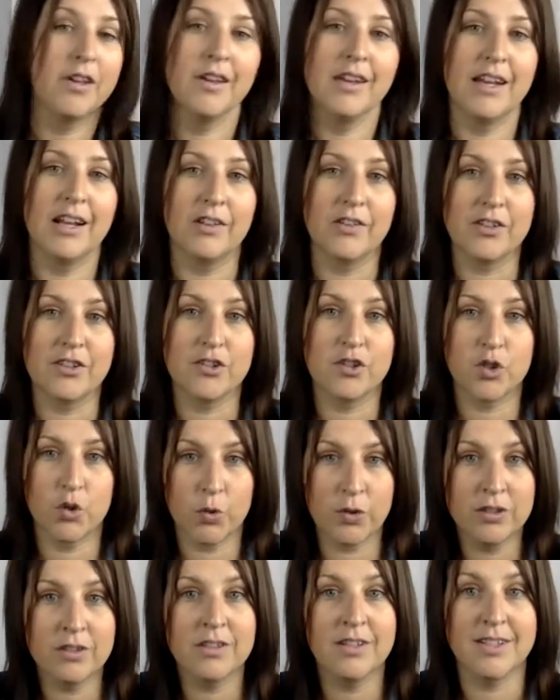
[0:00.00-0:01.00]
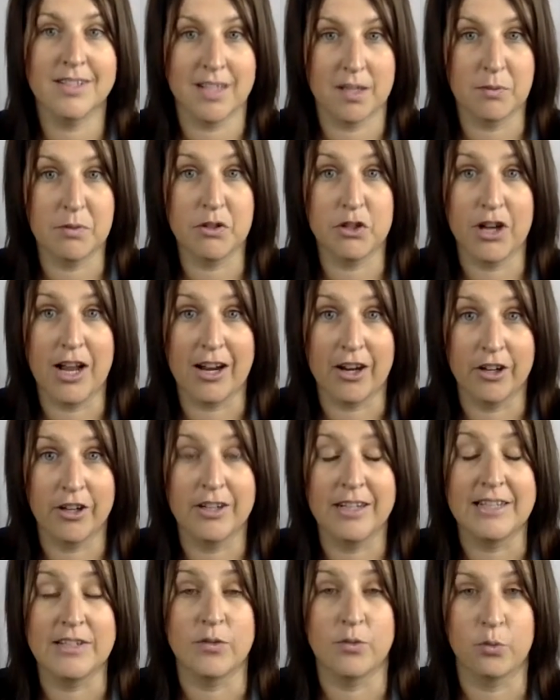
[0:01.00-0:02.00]
Now, the student assessment tracker
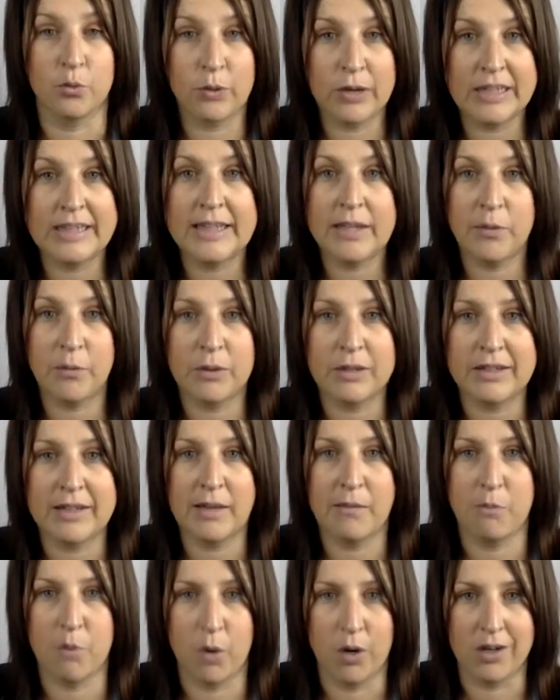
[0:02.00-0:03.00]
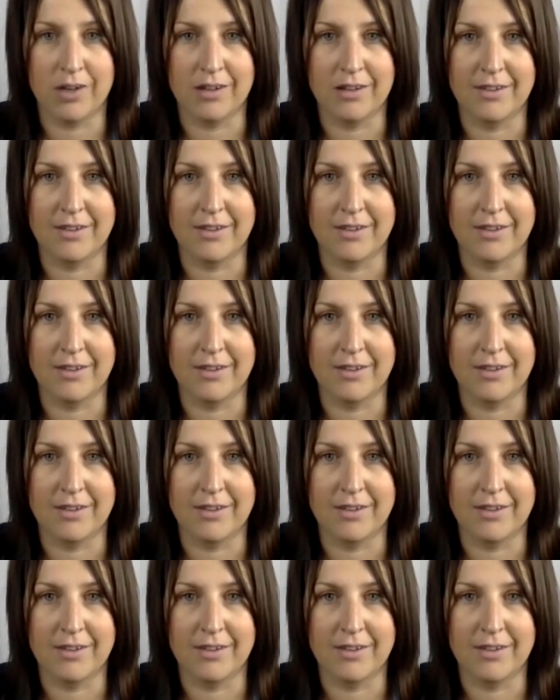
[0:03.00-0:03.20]
is really, really important.